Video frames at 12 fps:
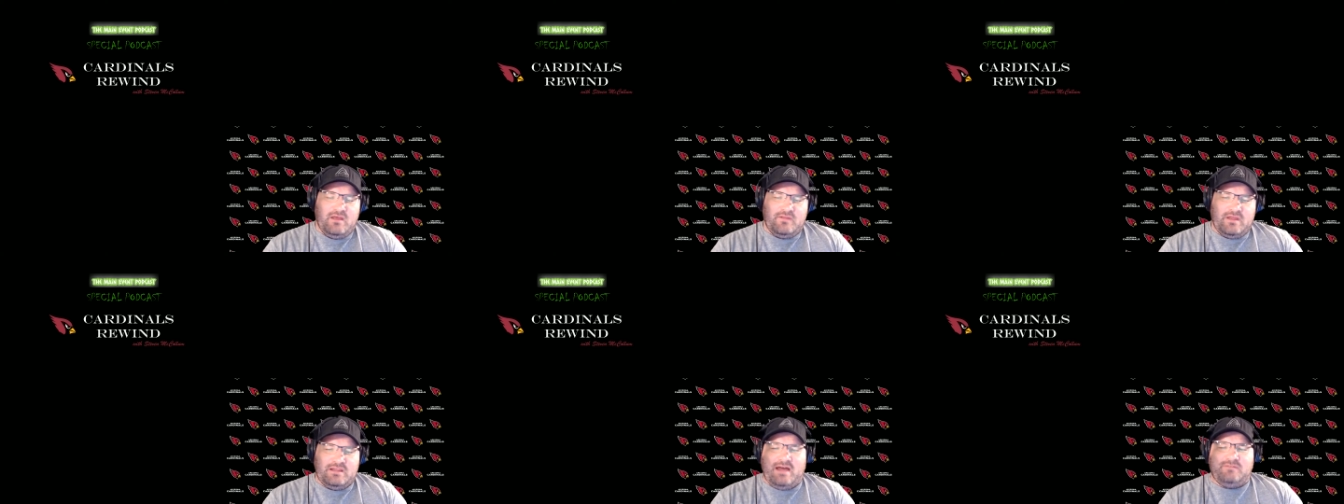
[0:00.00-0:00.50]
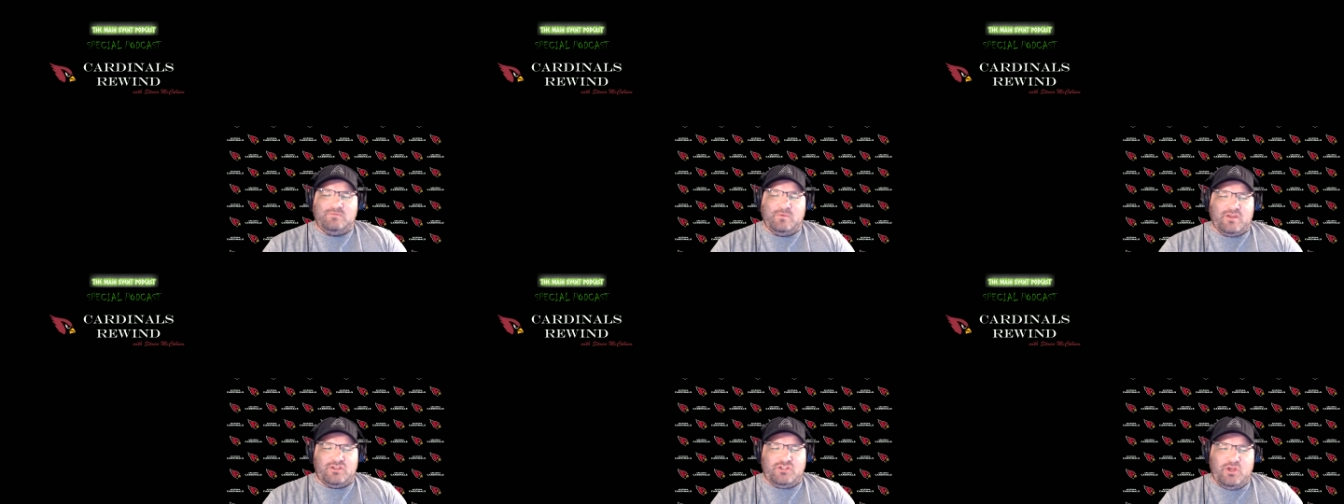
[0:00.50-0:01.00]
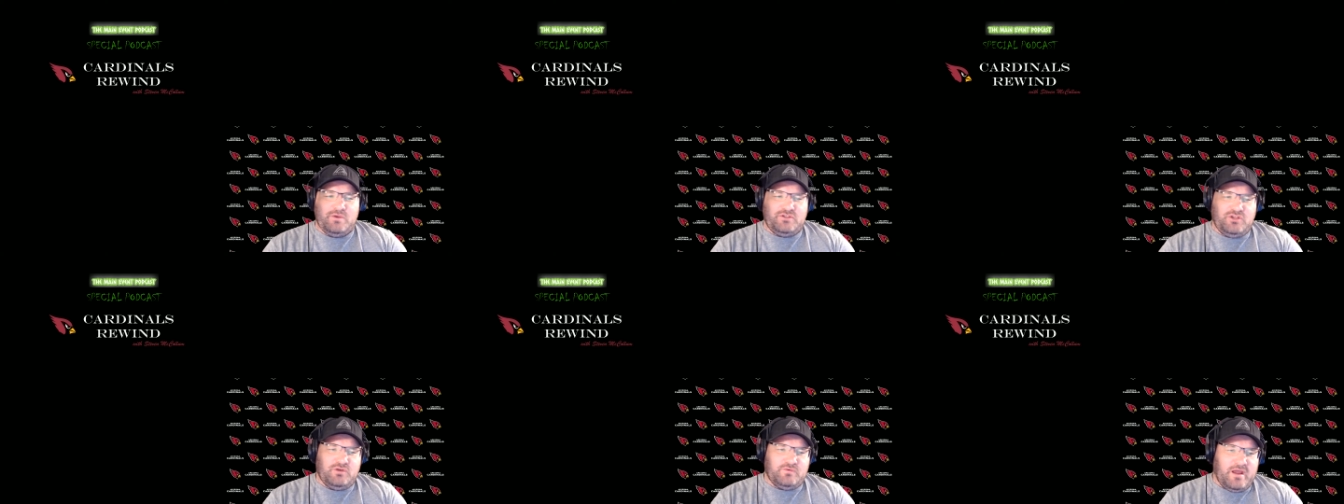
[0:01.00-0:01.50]
They left with a two and
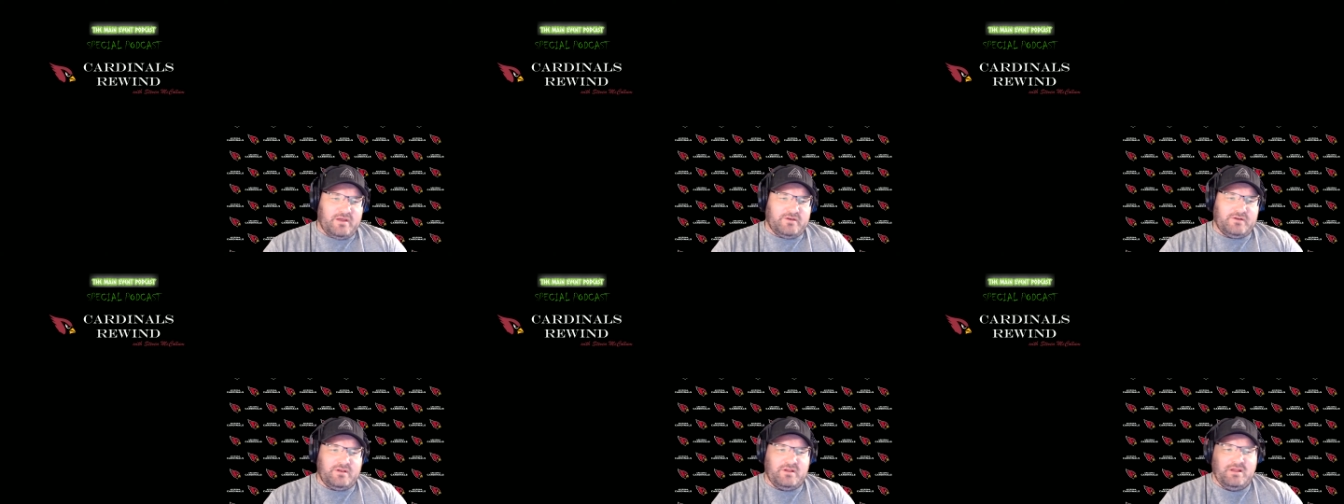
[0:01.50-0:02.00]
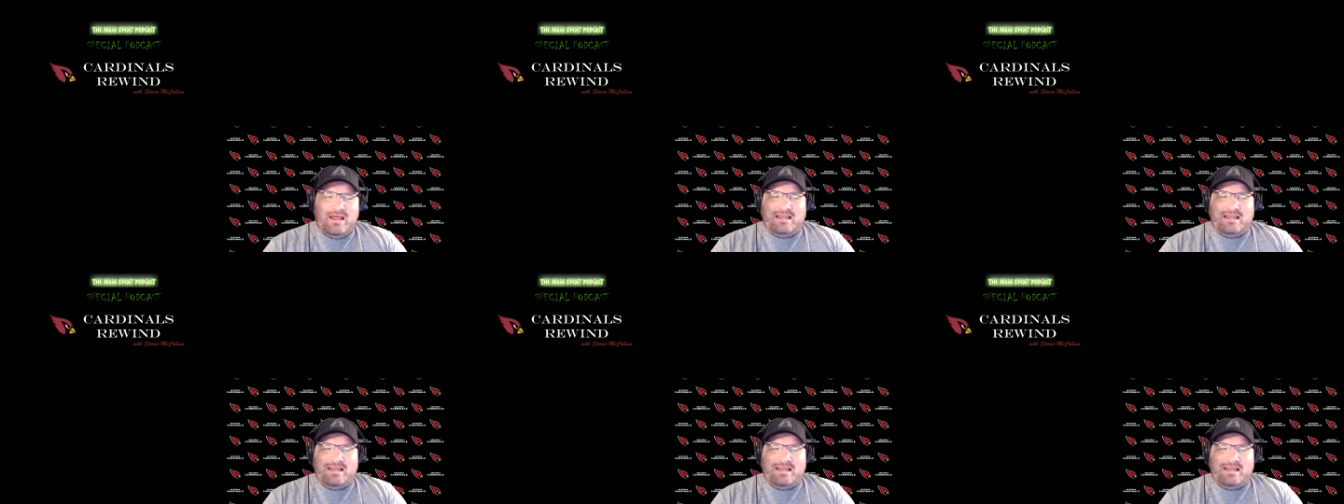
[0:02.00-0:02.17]
two record.